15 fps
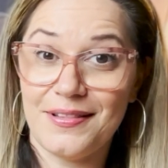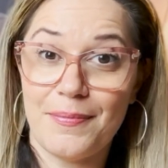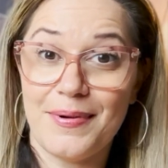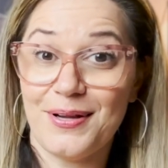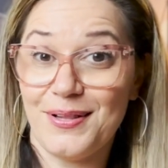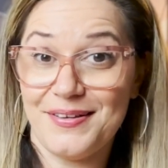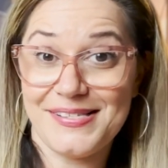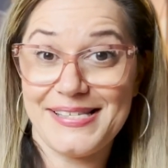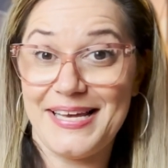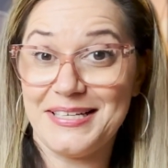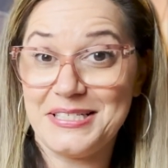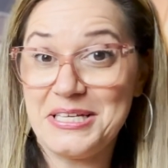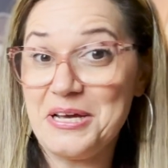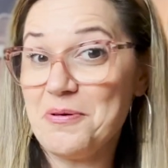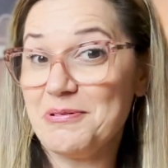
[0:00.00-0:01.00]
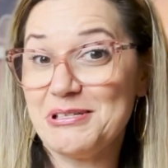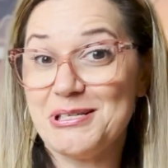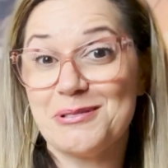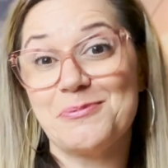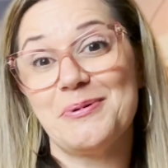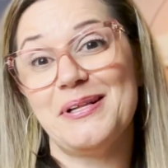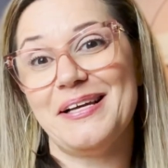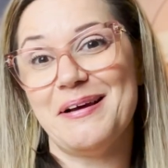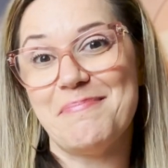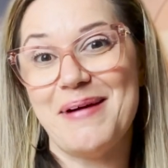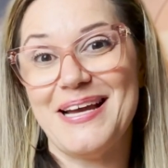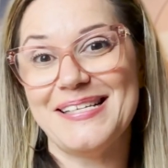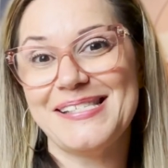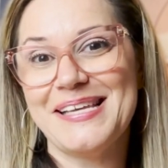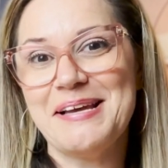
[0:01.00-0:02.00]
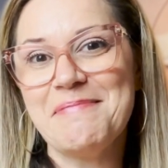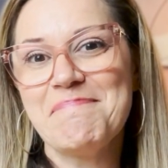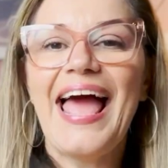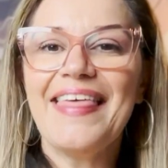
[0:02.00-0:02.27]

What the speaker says: in the middle of Santee, which is really amazing.